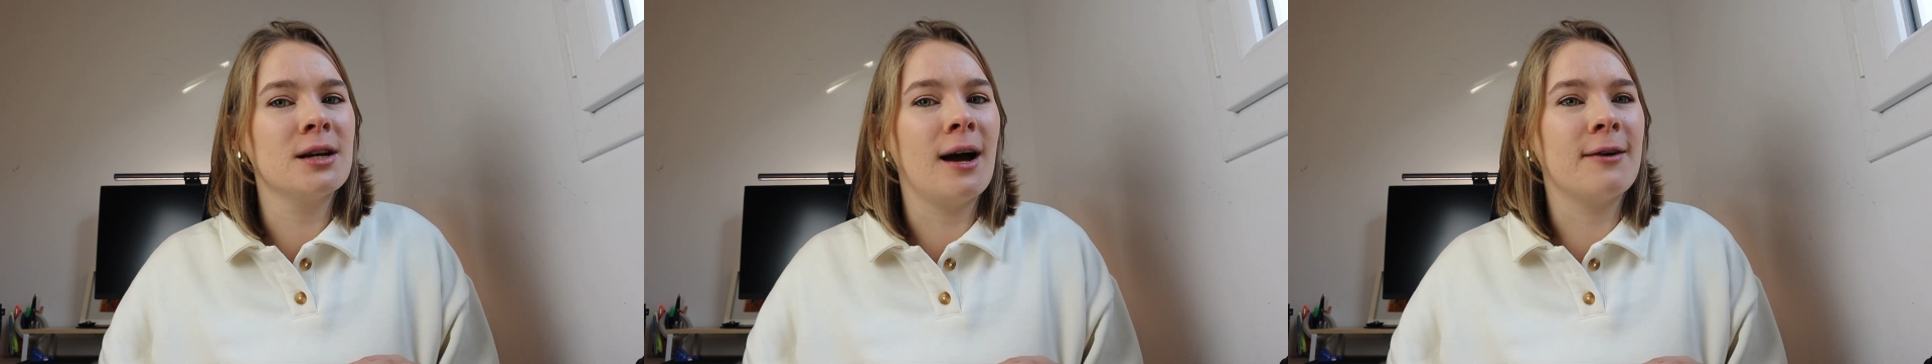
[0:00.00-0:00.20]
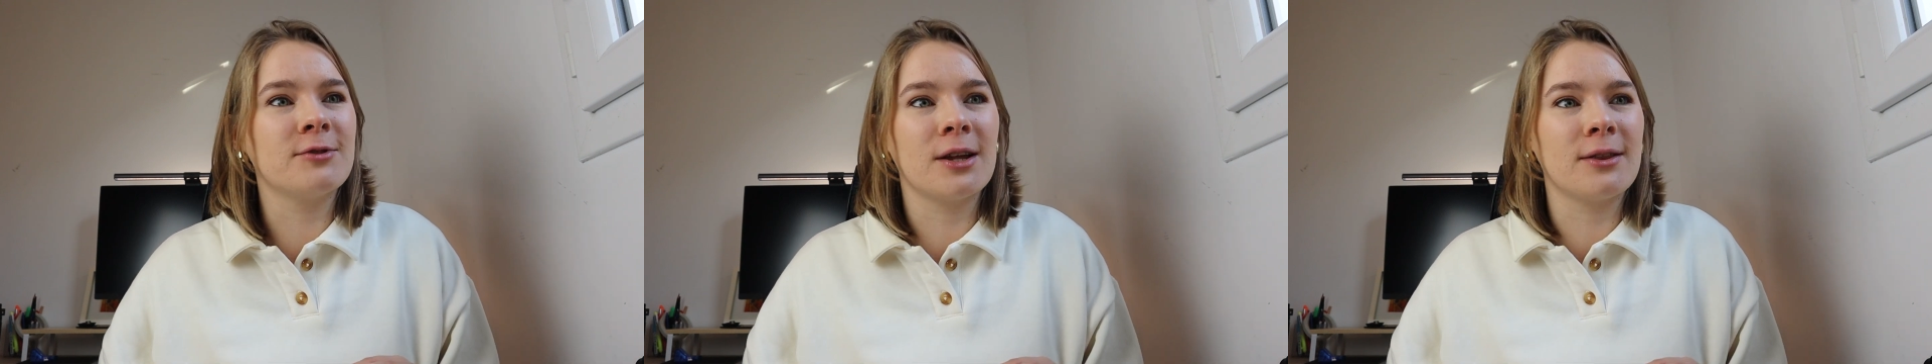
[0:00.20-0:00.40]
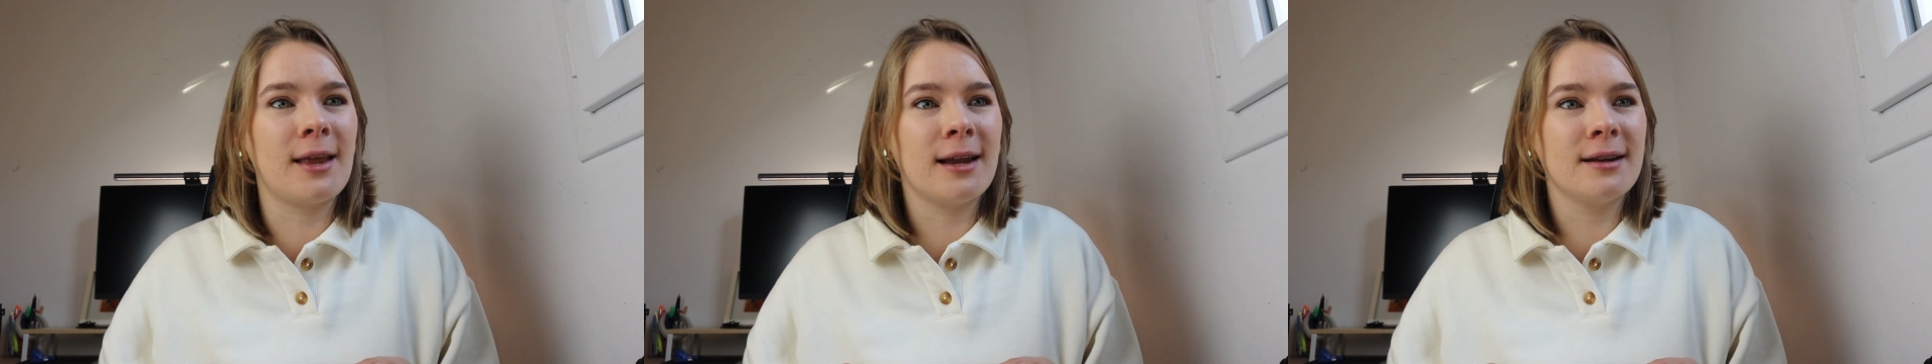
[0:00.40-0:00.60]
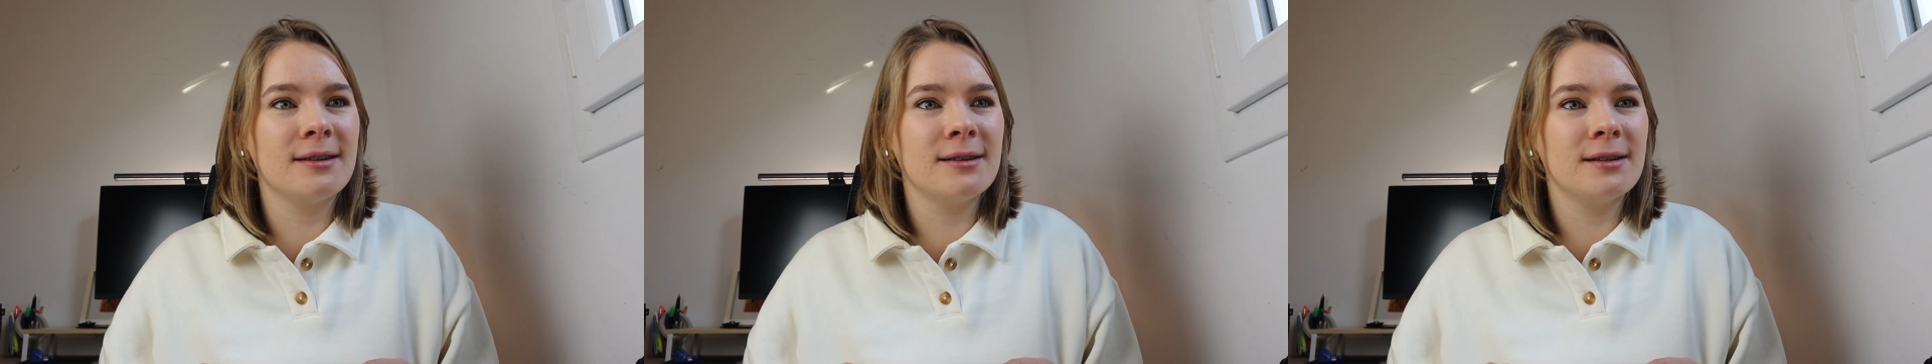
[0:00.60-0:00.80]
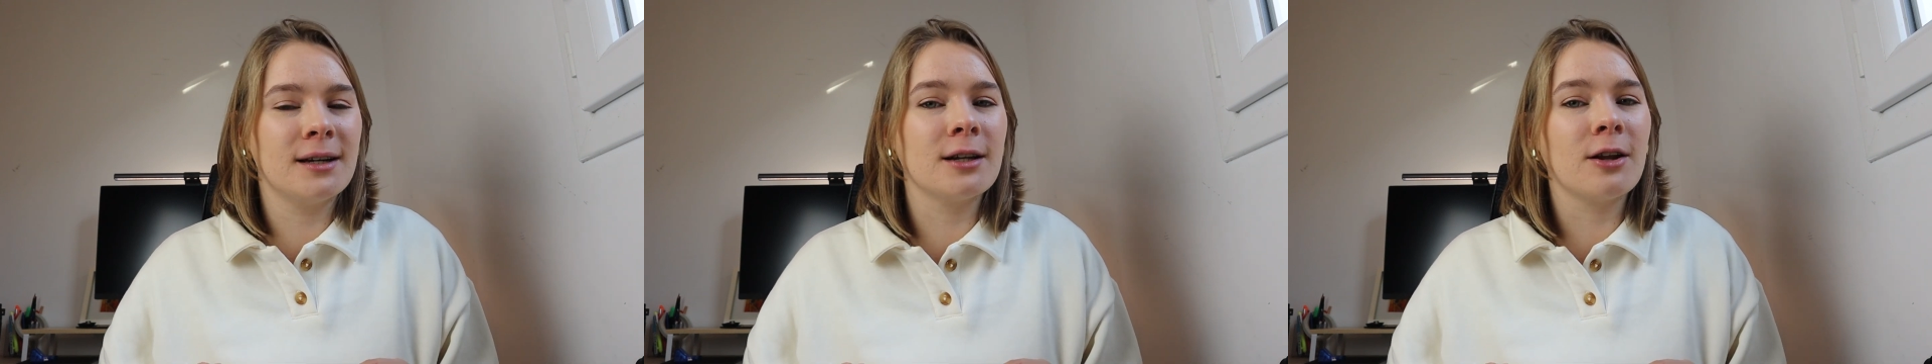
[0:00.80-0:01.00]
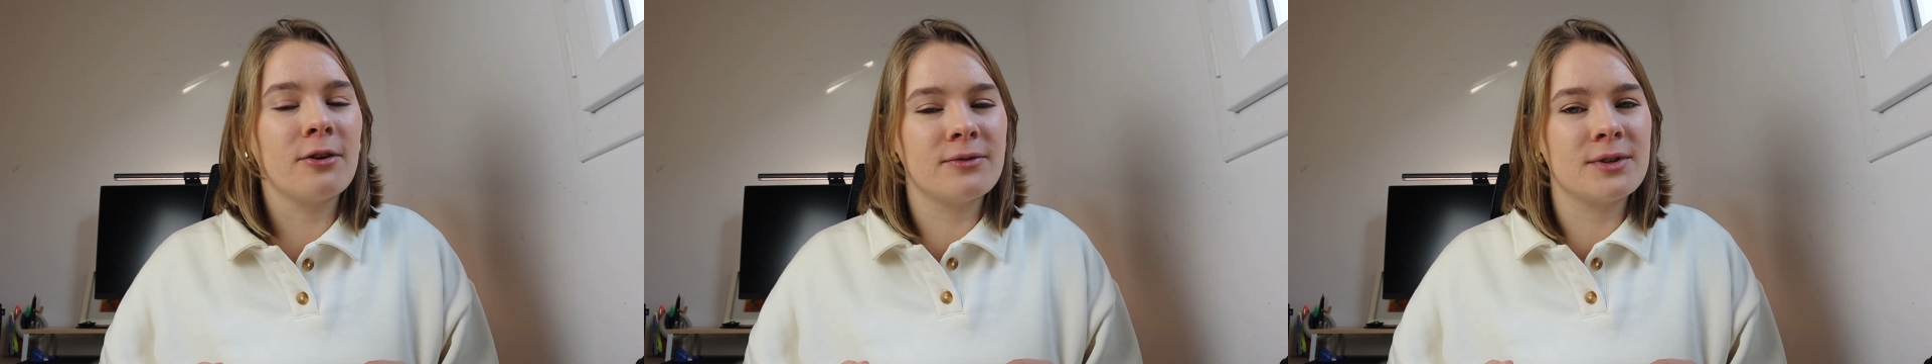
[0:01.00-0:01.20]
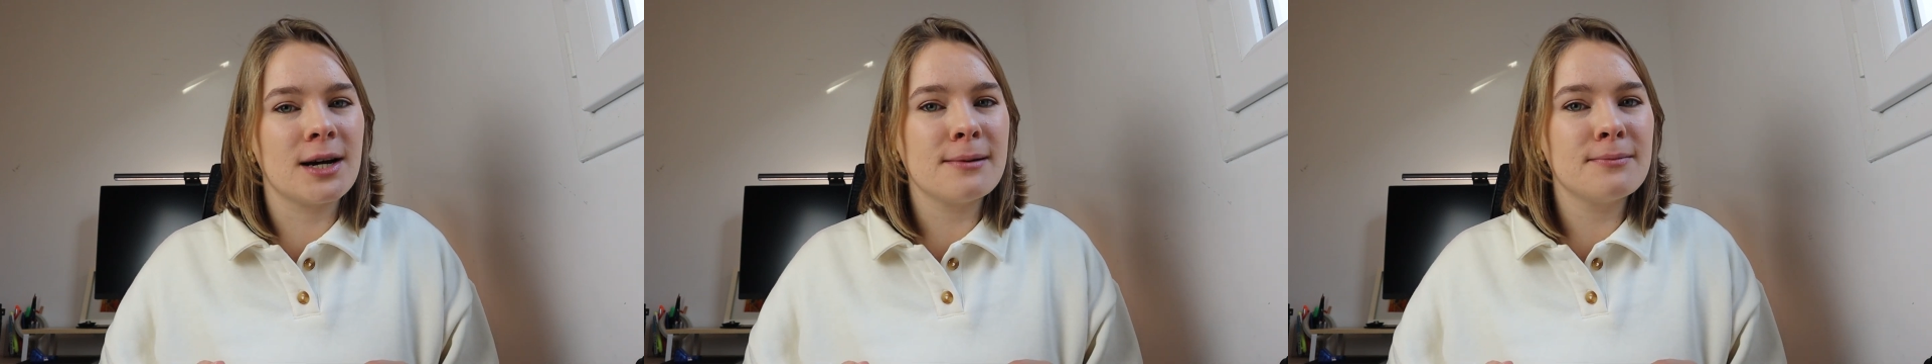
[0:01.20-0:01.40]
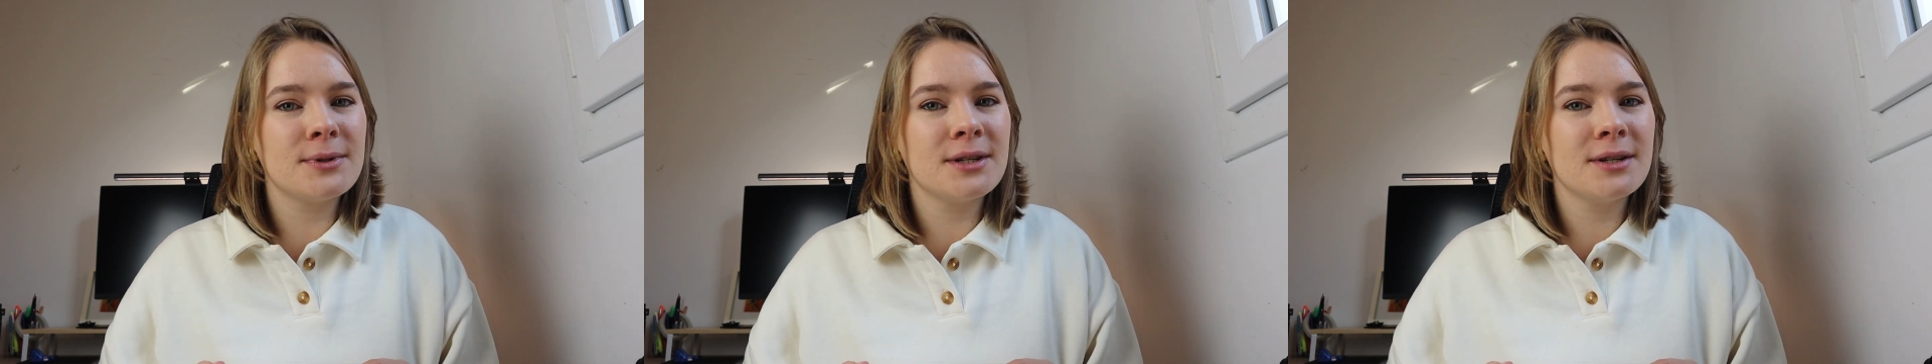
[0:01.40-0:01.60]
I've done that a lot of
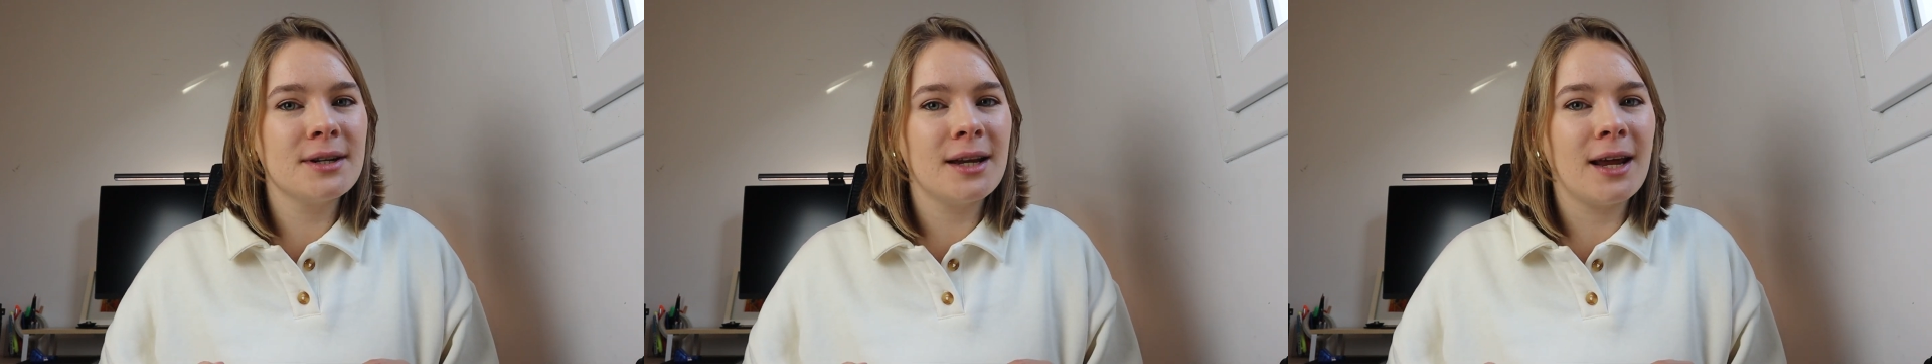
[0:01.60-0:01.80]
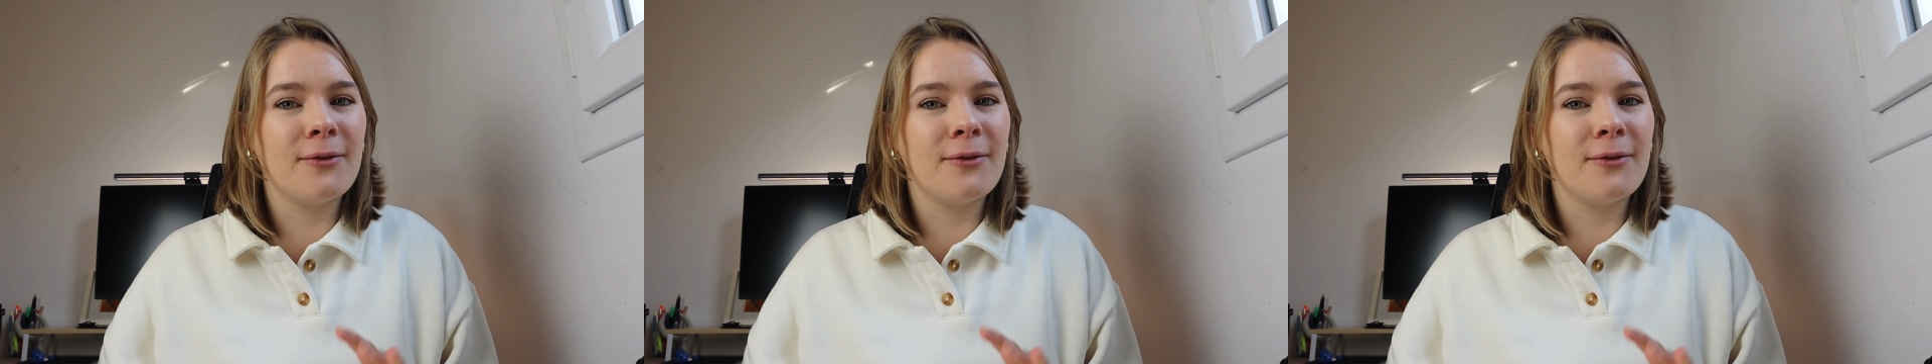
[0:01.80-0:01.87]
times.